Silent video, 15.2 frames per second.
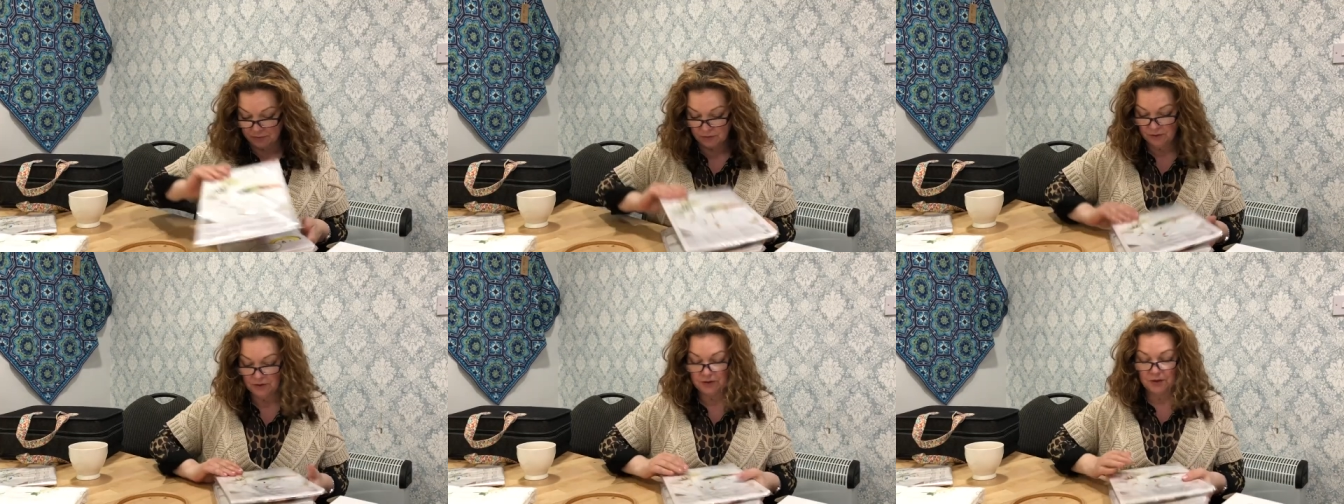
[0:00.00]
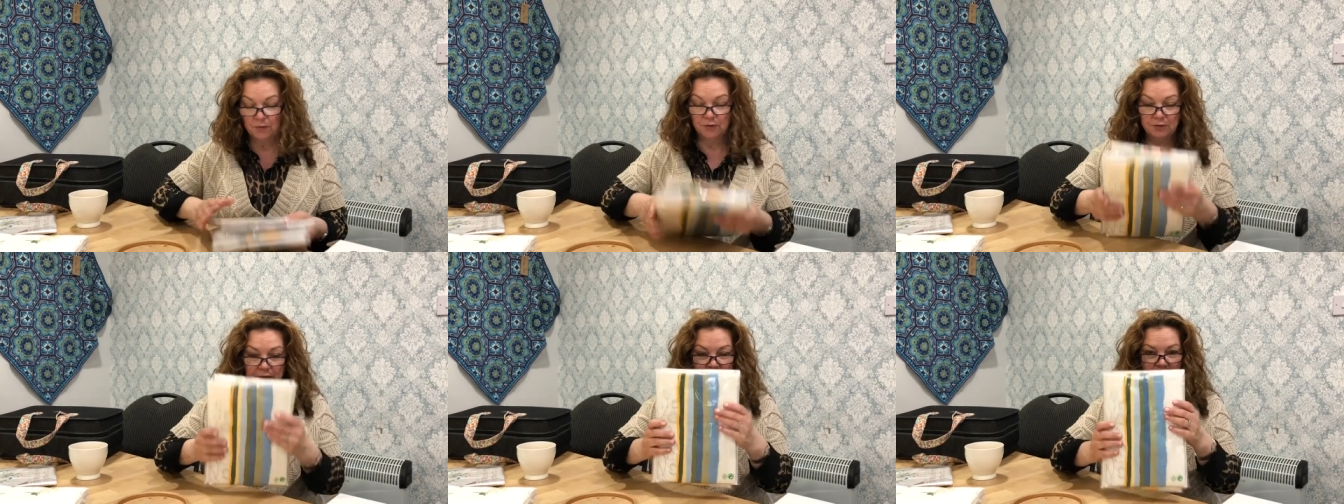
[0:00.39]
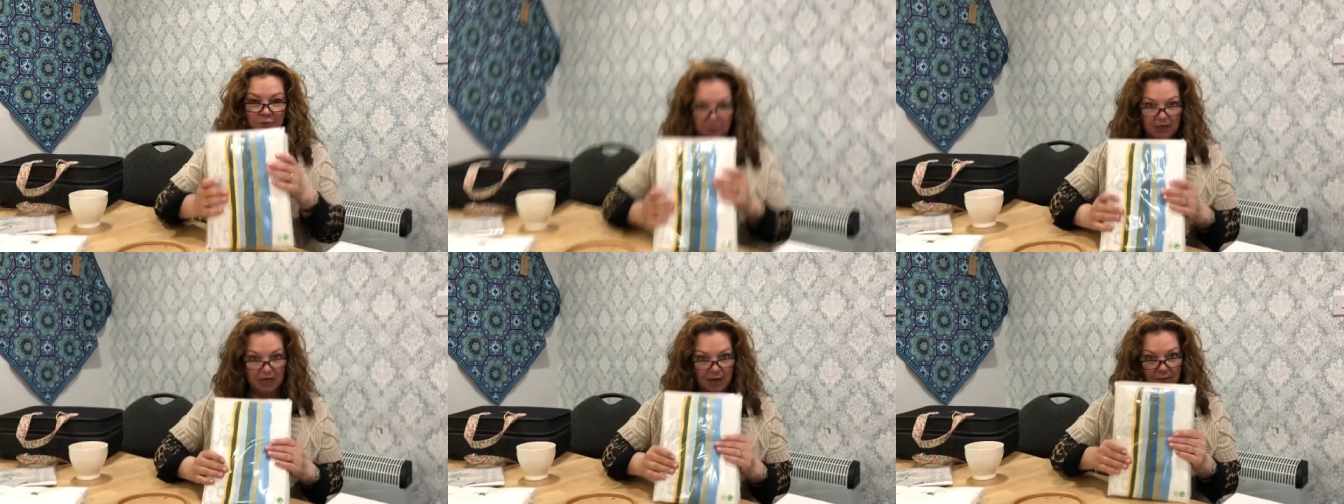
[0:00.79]
embroidery would be
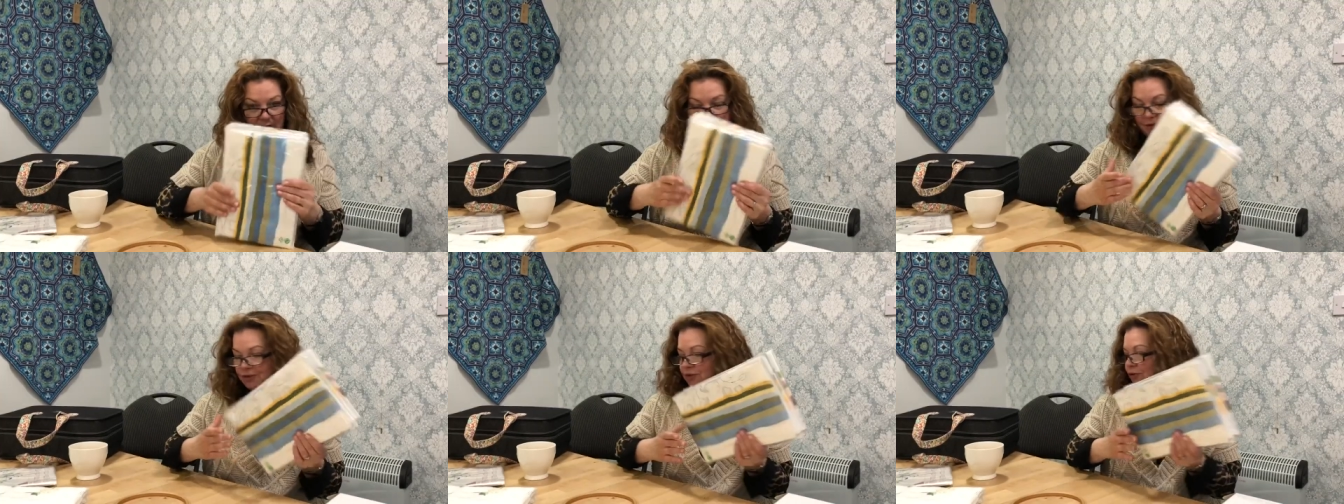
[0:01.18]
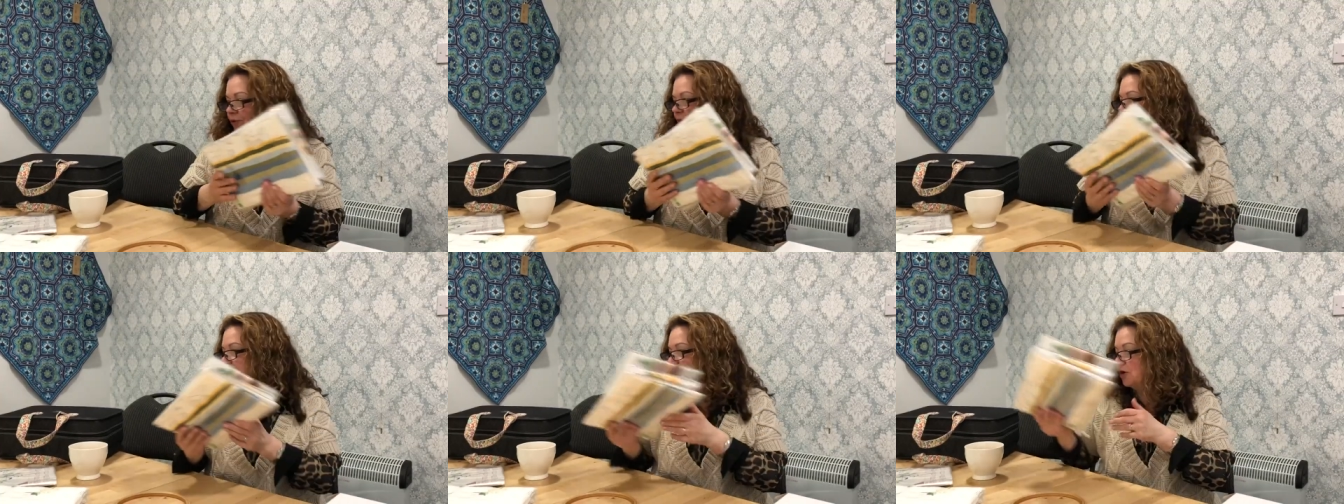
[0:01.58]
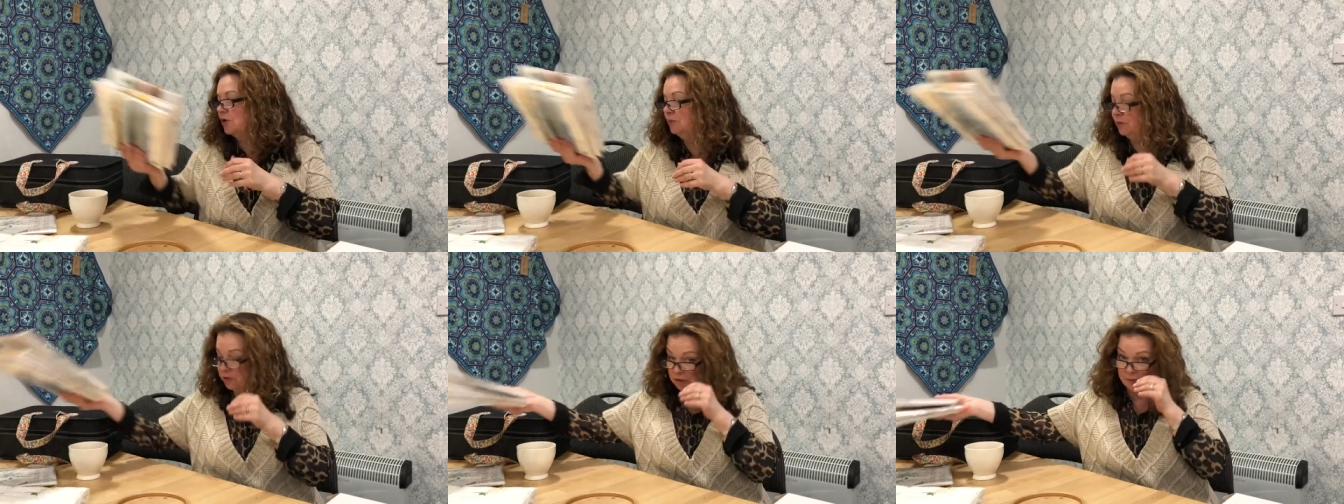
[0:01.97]
something I would enjoy so
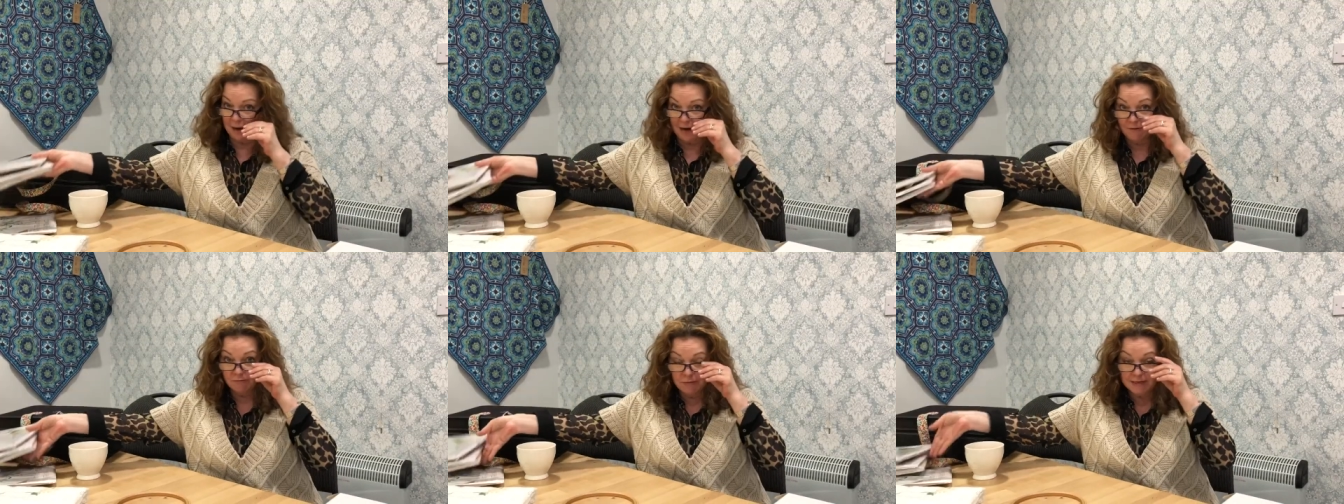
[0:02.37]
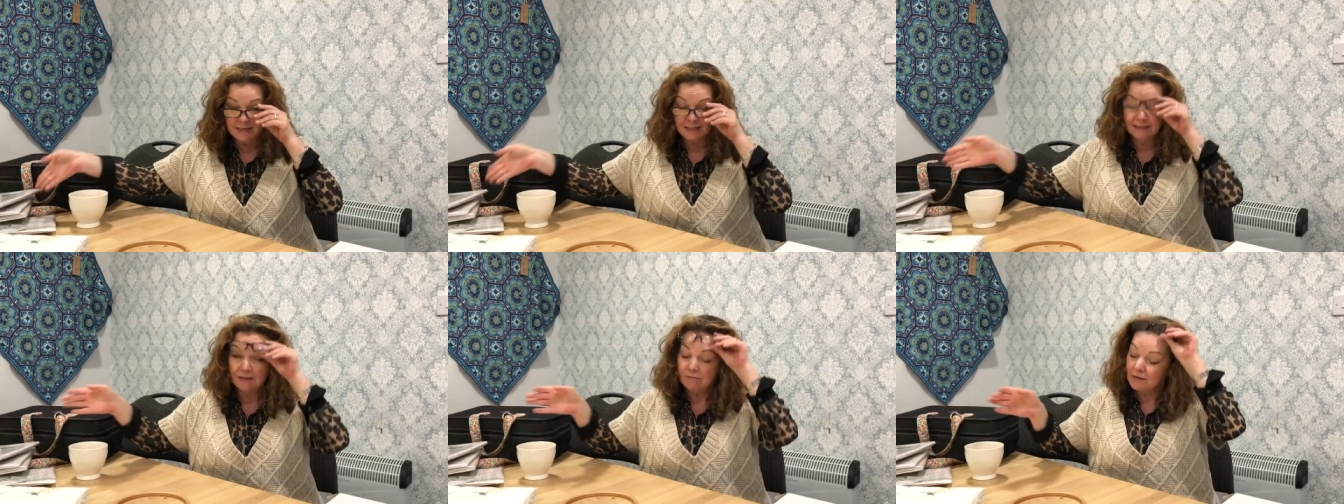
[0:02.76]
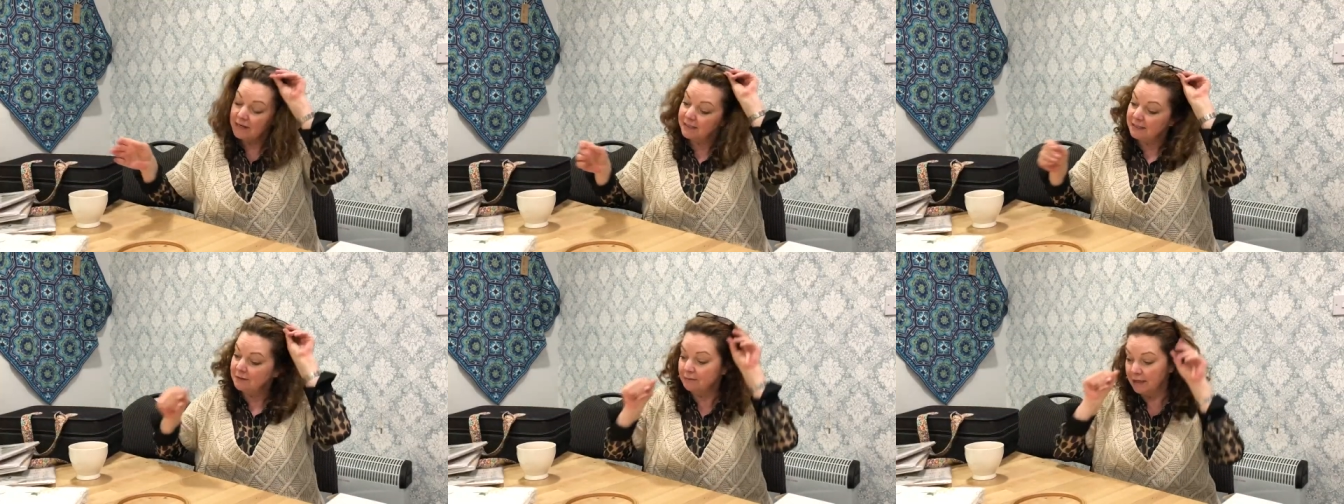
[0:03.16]
much? But I really,
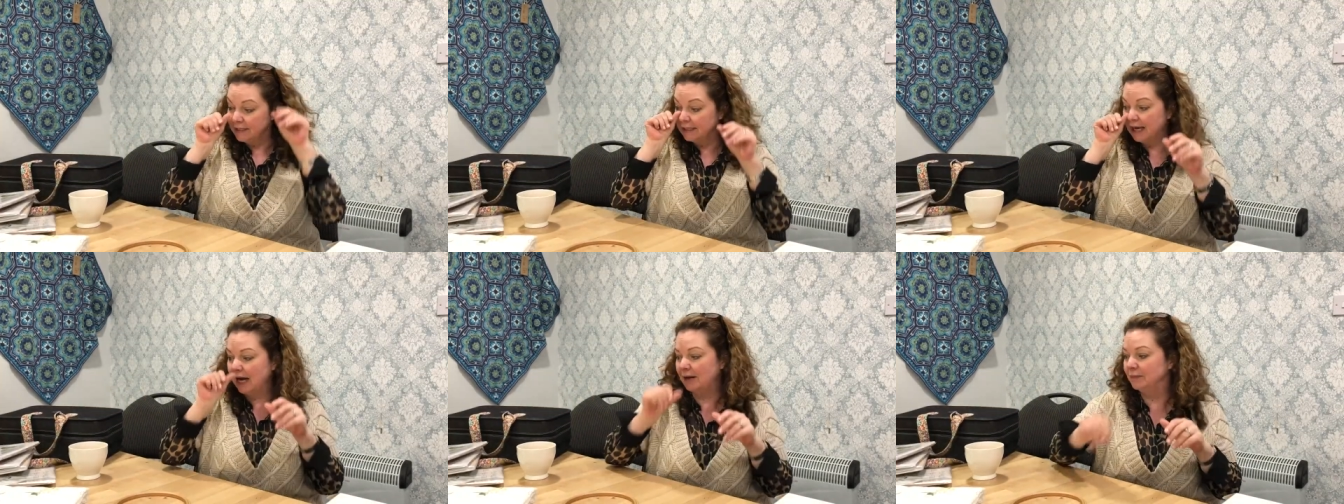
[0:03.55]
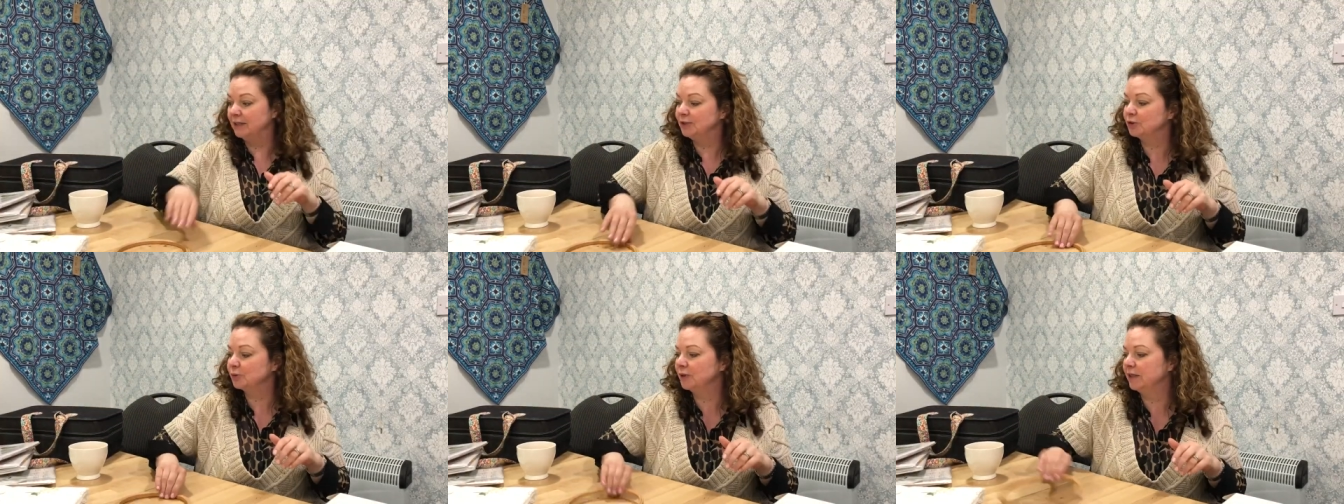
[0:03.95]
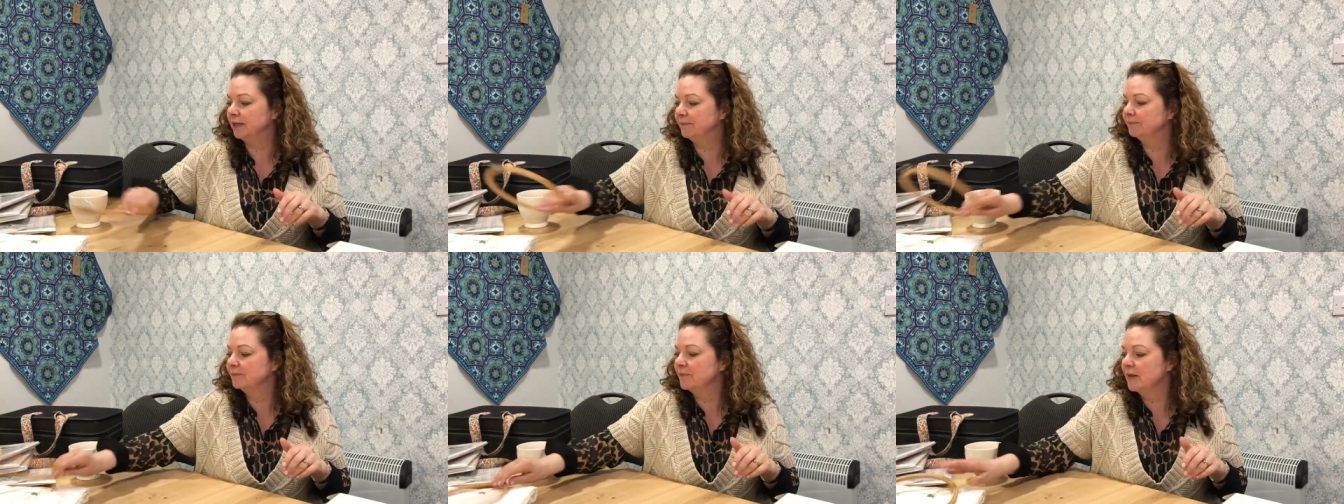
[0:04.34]
really, really am enjoying it.